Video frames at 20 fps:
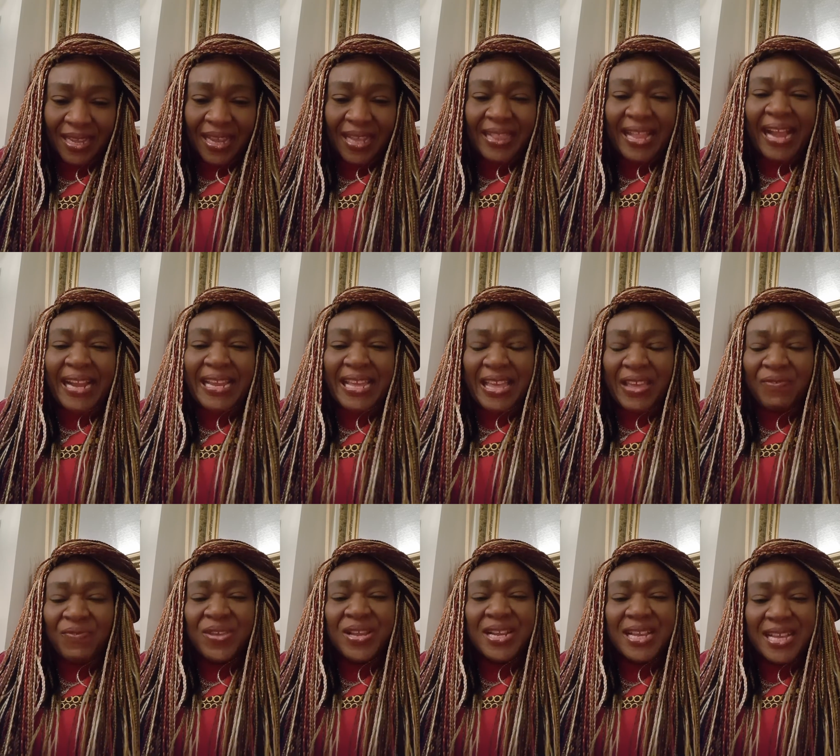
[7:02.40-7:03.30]
that
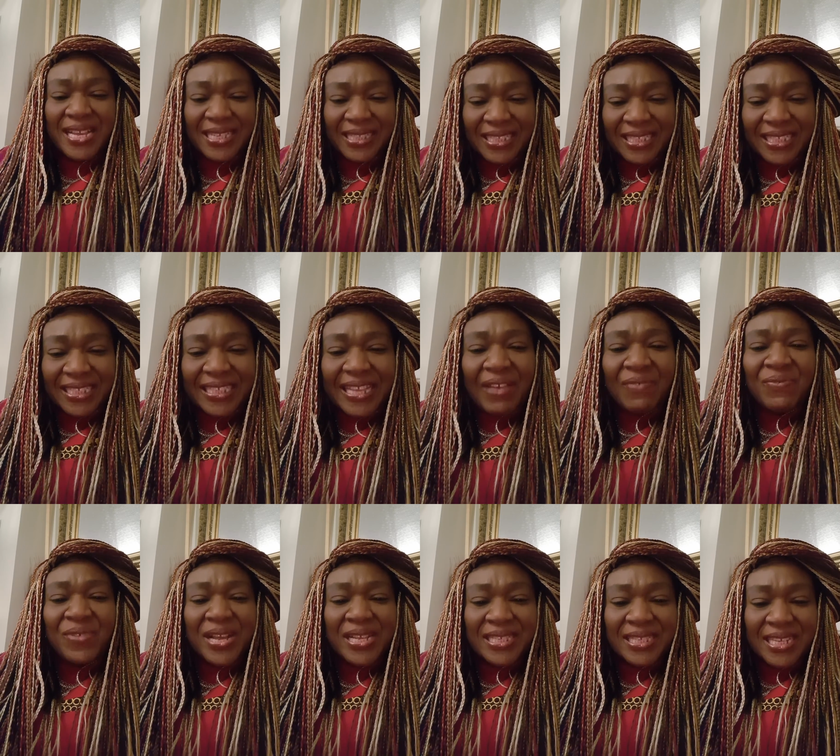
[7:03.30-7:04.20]
even the
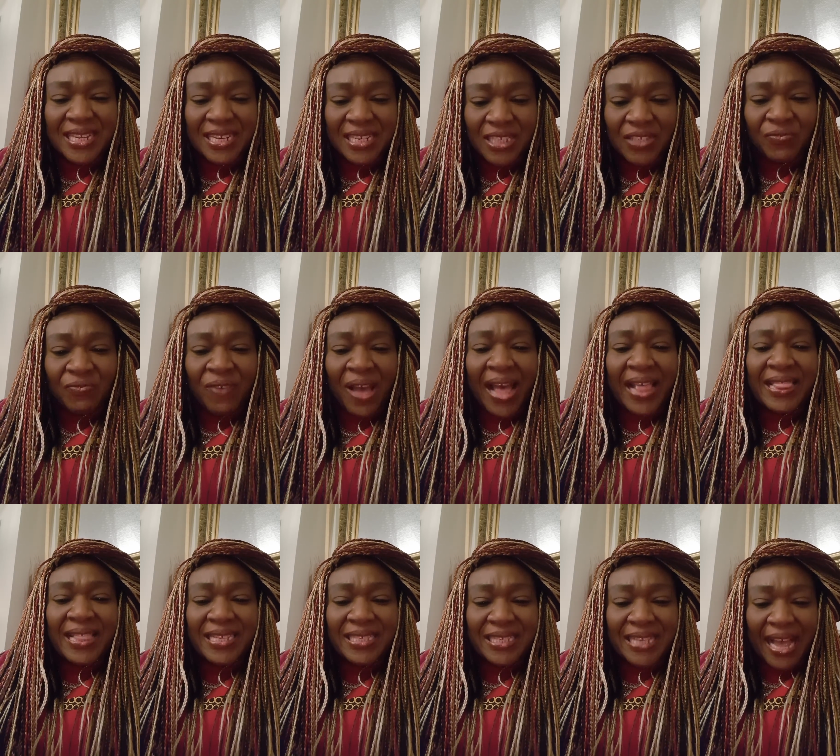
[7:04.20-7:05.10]
servants in his
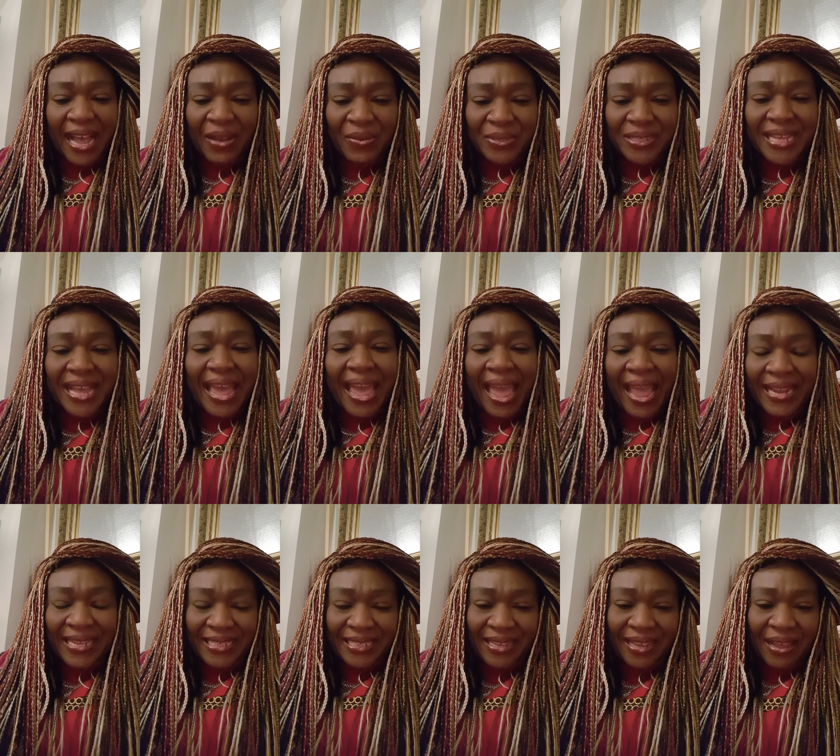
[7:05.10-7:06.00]
father's house
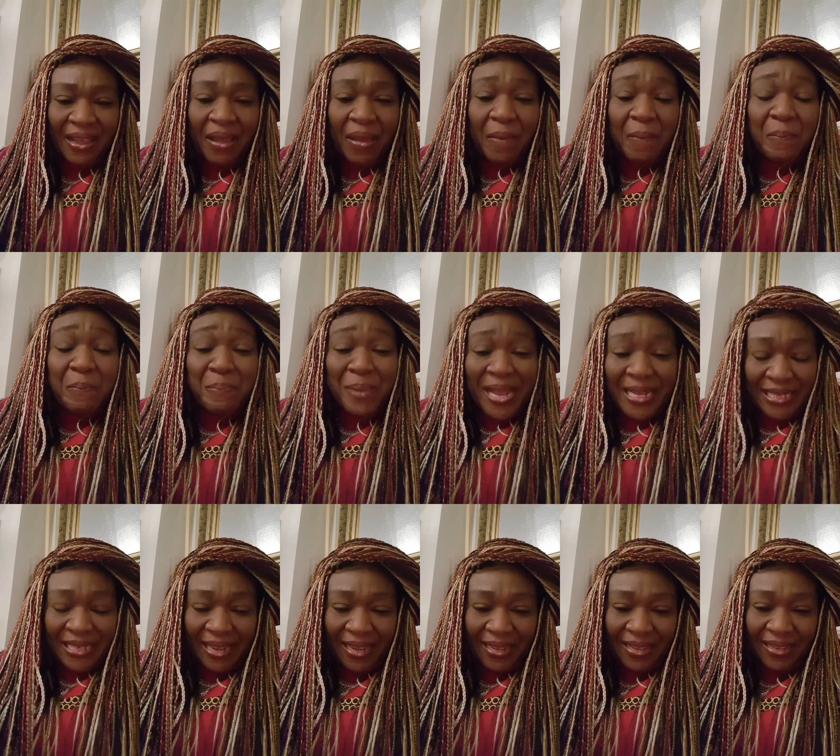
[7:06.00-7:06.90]
ate
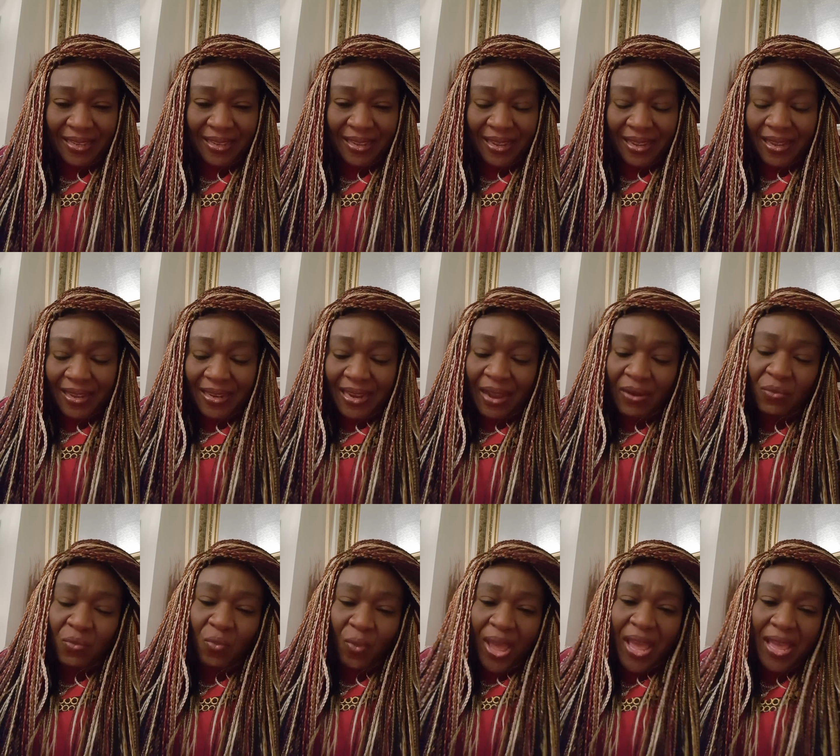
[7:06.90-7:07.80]
better than
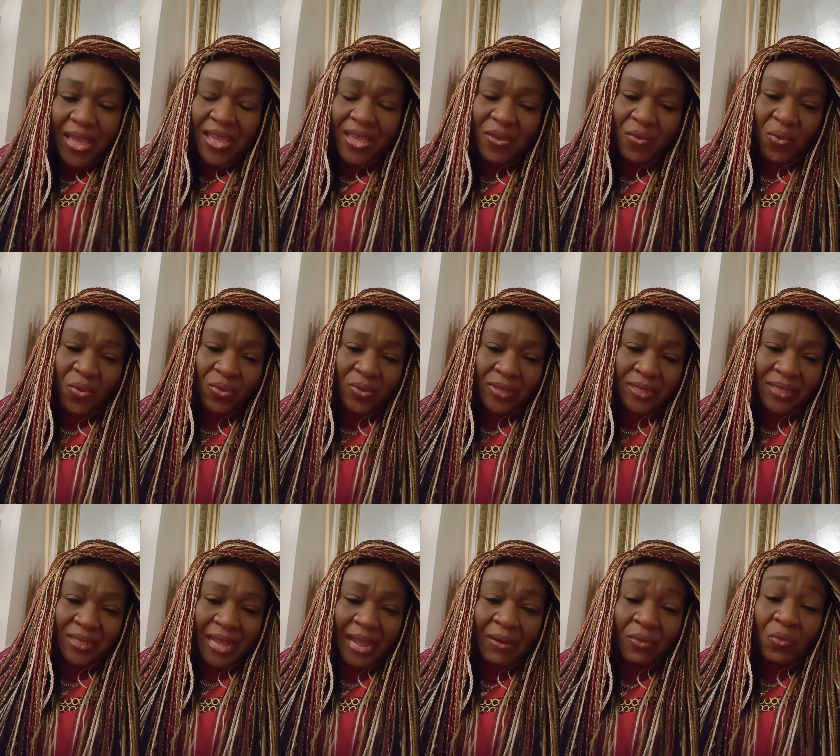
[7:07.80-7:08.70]
where he
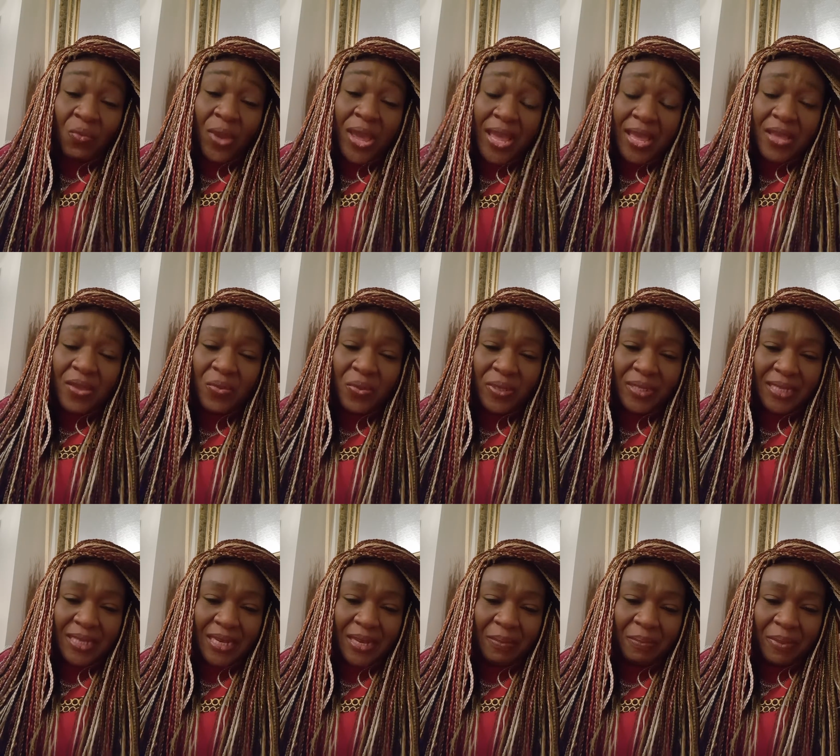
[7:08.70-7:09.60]
was and where he was
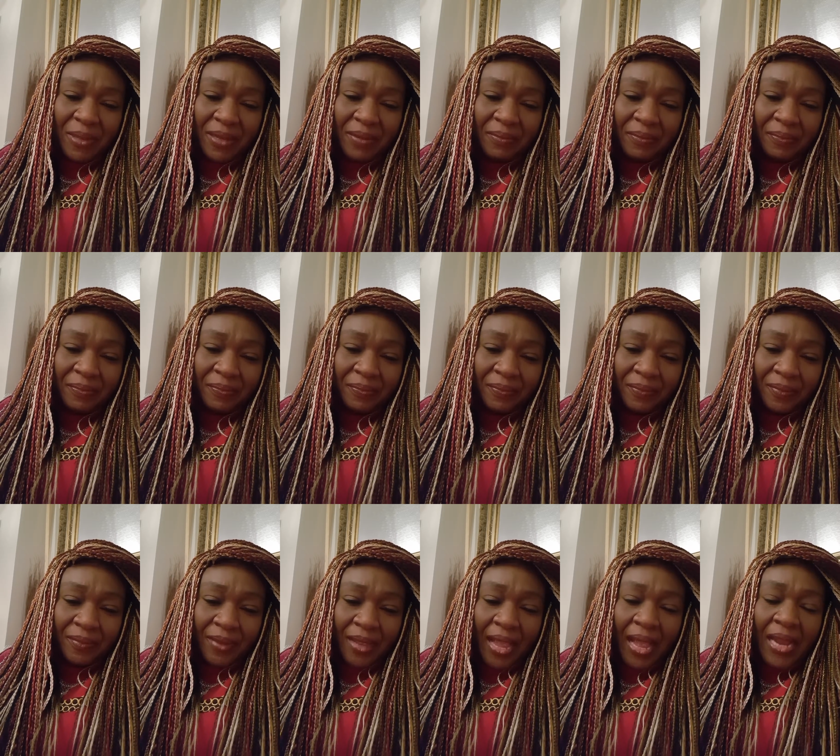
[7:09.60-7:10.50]
sleeping.
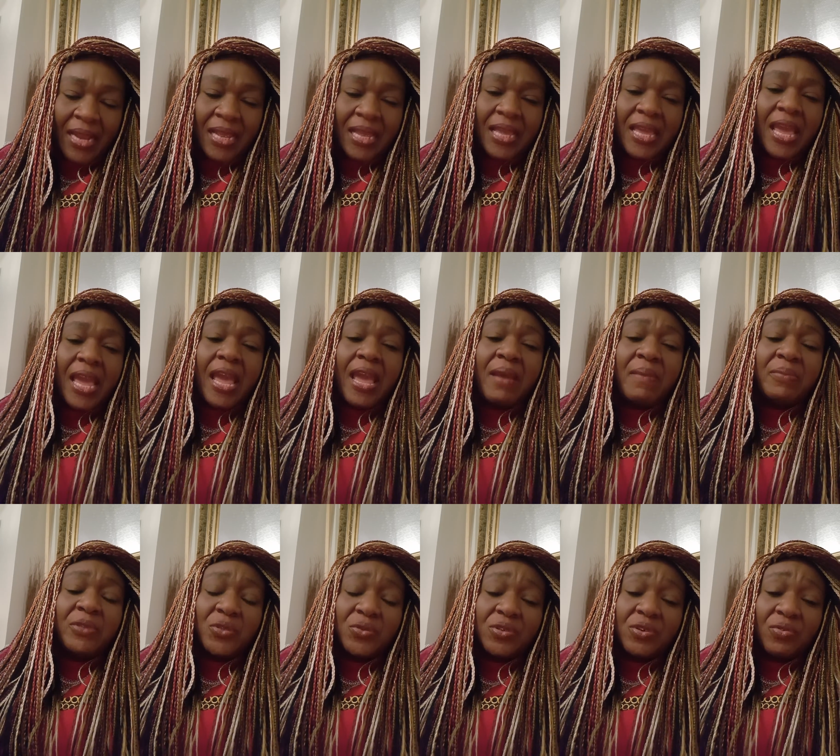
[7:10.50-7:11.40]
And he came
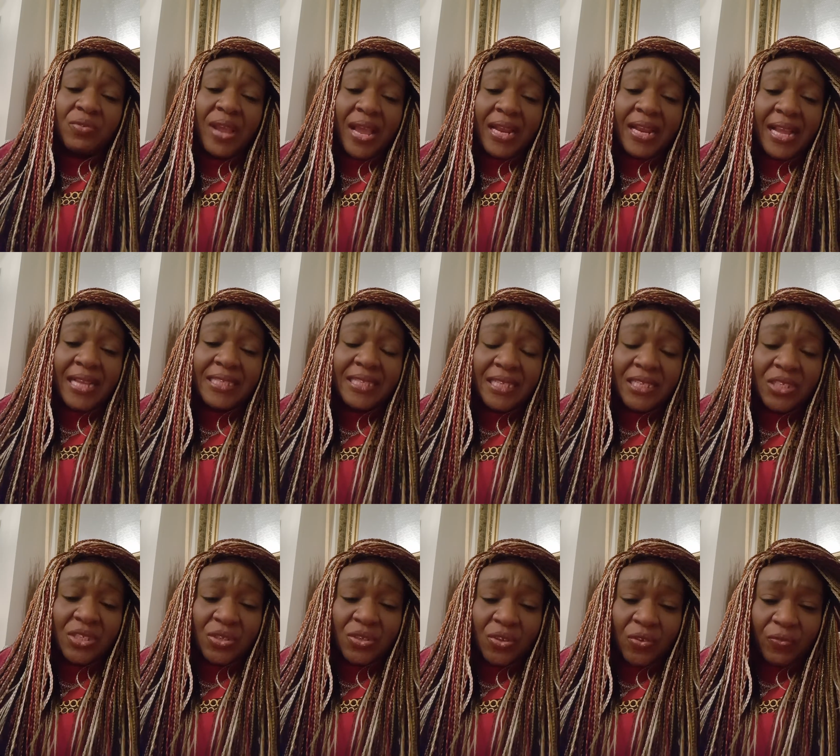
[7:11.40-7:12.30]
to the
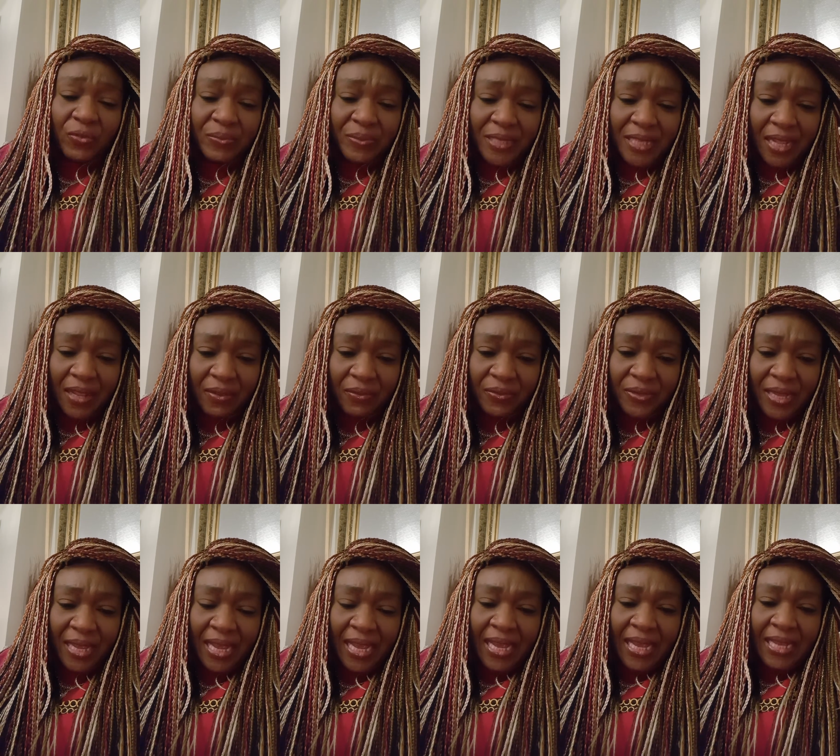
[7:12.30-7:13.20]
realization of himself,
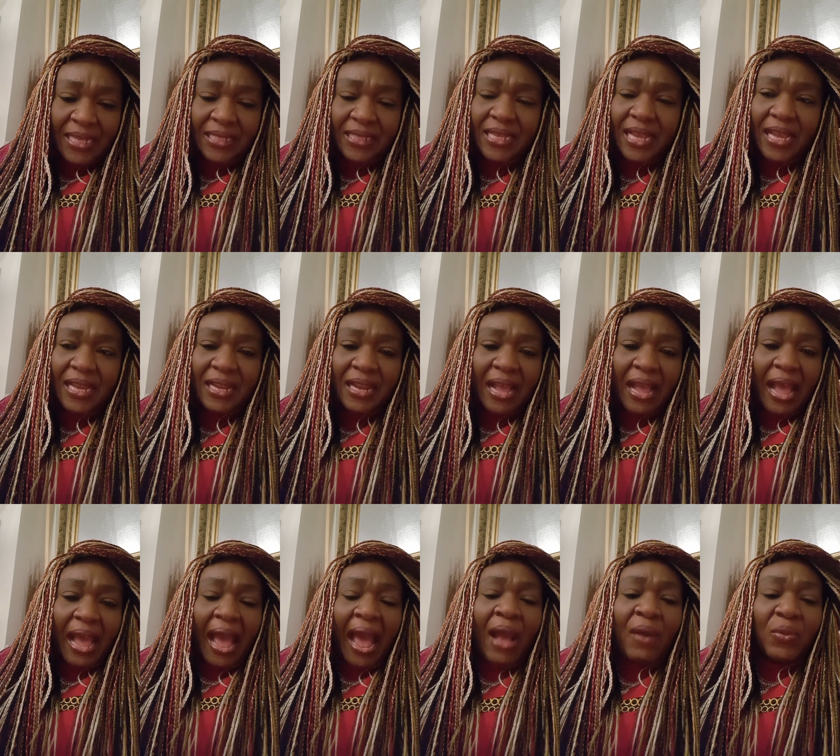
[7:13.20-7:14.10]
saying,
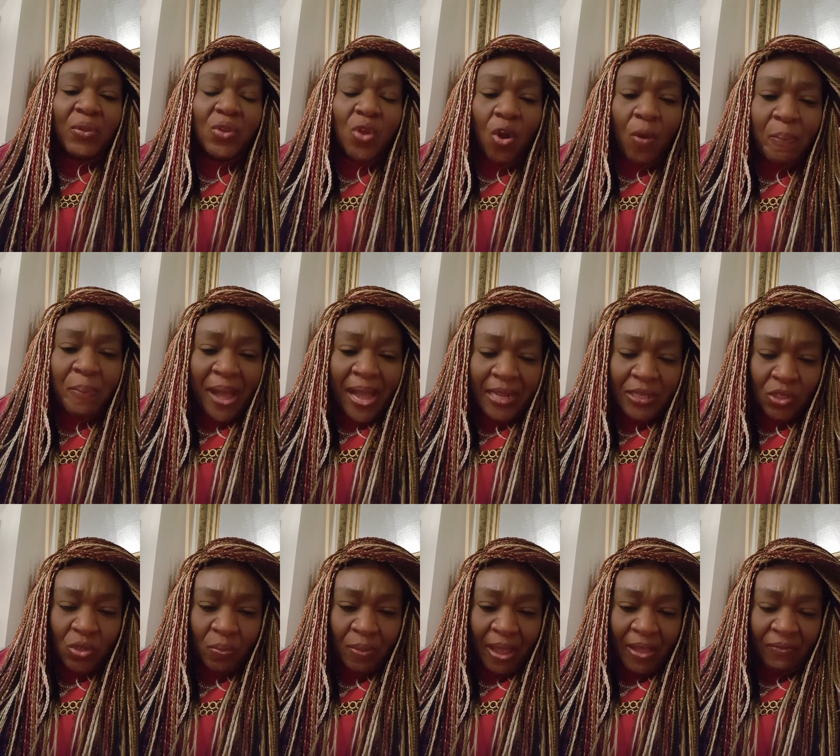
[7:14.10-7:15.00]
I will go back
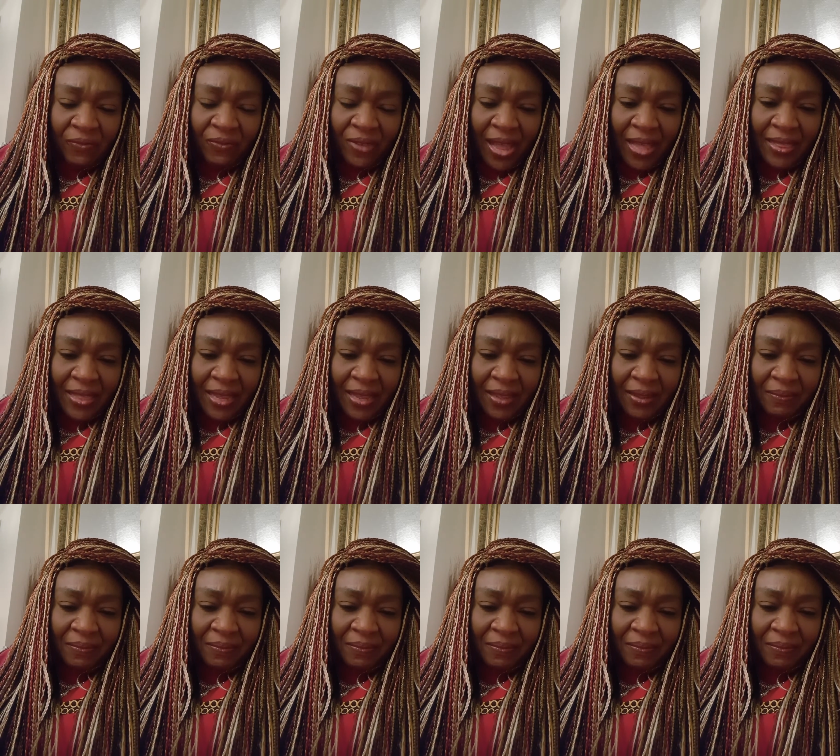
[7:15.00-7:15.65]
to my father